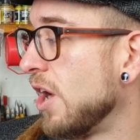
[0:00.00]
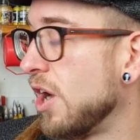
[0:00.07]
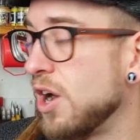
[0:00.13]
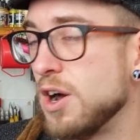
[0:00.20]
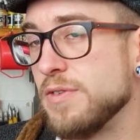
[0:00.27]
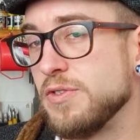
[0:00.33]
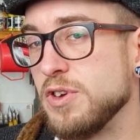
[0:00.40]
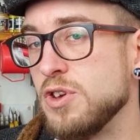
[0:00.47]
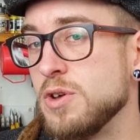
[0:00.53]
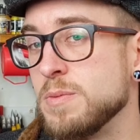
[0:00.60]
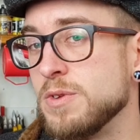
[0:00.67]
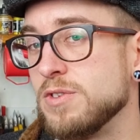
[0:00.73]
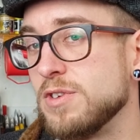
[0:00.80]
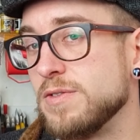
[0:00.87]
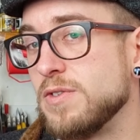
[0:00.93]
half the
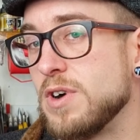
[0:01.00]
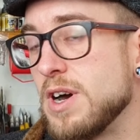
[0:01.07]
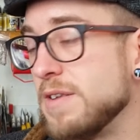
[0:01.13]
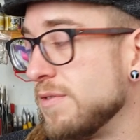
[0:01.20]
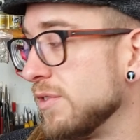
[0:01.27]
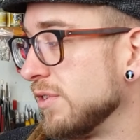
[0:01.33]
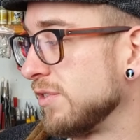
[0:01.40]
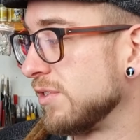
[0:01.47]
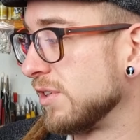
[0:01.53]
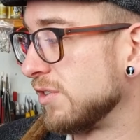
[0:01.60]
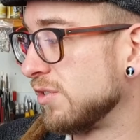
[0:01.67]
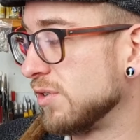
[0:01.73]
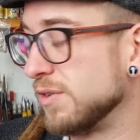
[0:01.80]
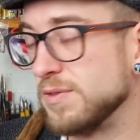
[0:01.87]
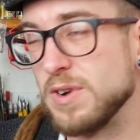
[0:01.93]
human survivors are
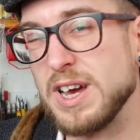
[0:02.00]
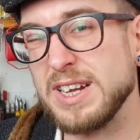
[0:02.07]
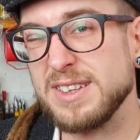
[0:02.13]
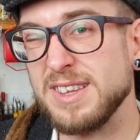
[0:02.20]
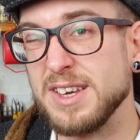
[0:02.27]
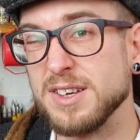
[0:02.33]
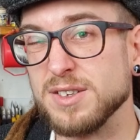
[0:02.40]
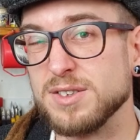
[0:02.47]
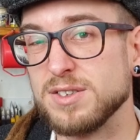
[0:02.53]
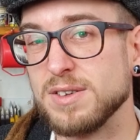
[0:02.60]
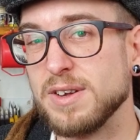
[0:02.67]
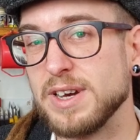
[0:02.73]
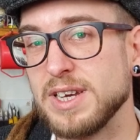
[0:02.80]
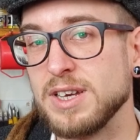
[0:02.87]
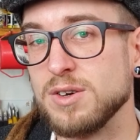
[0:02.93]
sort of like diggers,
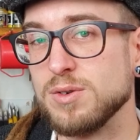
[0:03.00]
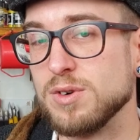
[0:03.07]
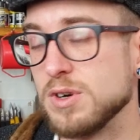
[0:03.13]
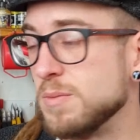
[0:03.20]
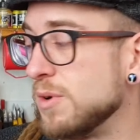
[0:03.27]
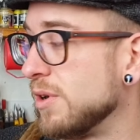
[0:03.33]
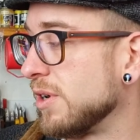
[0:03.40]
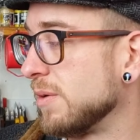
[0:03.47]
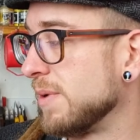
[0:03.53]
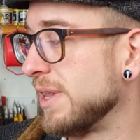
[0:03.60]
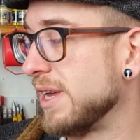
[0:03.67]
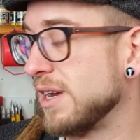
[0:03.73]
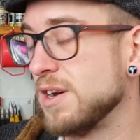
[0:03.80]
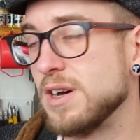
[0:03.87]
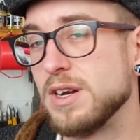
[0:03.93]
like in Gorka Morka, where
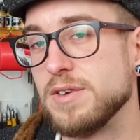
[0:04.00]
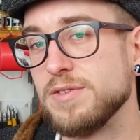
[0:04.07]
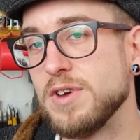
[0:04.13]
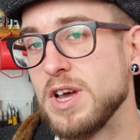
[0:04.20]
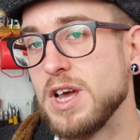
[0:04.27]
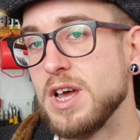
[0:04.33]
they're kind of